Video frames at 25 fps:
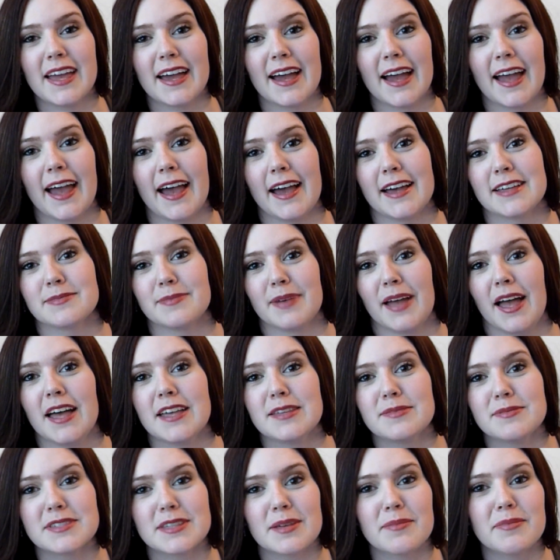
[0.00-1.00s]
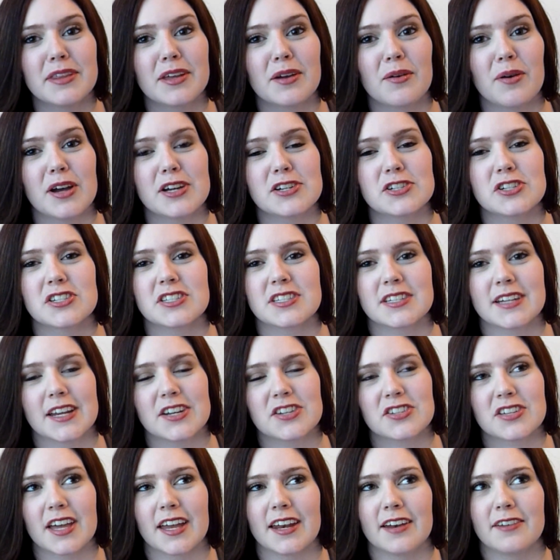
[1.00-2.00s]
I asked my husband some of the questions and I
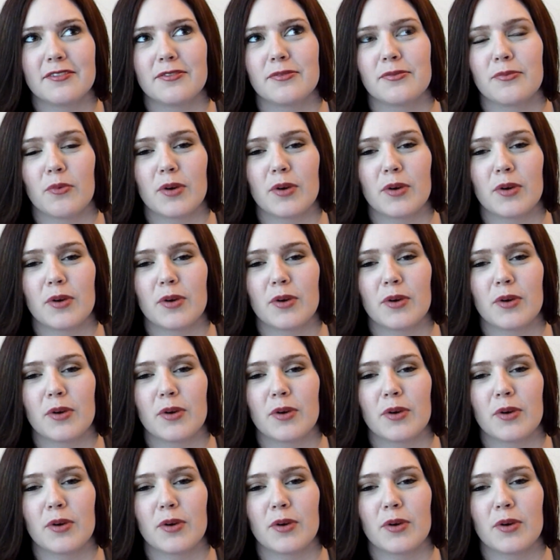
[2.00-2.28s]
just kind of